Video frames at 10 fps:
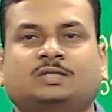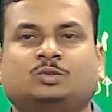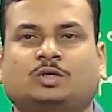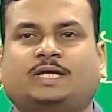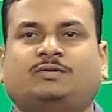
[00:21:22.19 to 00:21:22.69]

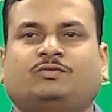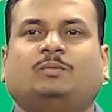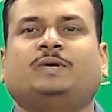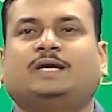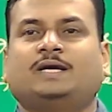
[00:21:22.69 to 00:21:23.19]
So that
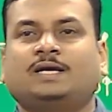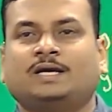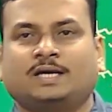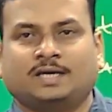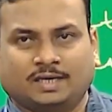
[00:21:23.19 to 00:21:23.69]
will be
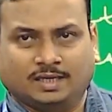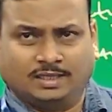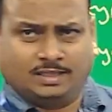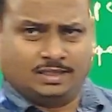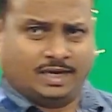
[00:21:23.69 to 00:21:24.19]

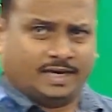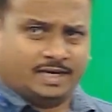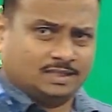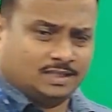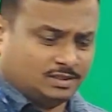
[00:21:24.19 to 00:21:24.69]

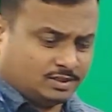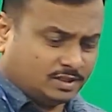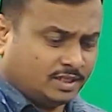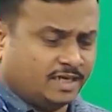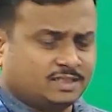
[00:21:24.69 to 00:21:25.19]
getting this
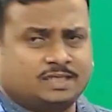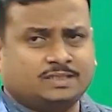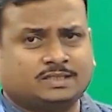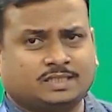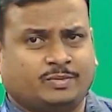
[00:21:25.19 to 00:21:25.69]

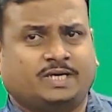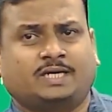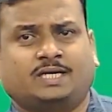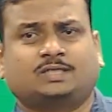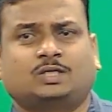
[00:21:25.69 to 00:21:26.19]
extrinsic
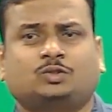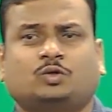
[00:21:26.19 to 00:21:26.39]
semiconductor.